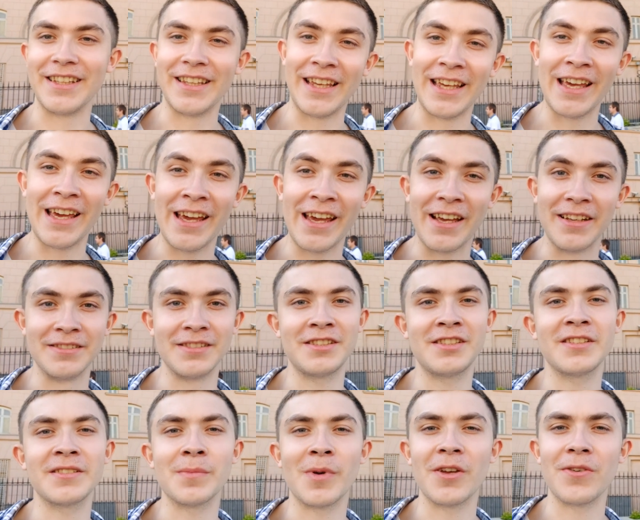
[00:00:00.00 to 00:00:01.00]
Yeah,
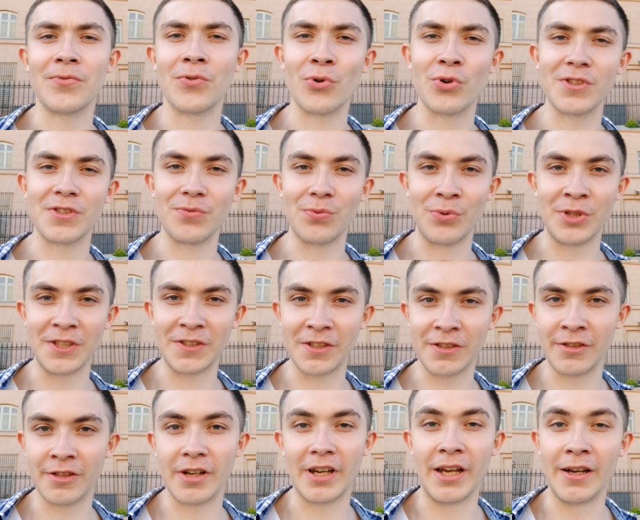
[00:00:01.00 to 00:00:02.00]
this is my first
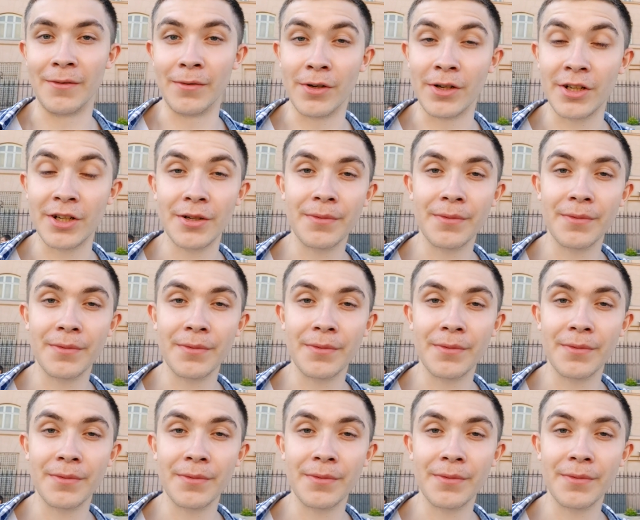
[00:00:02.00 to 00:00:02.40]
visa ever.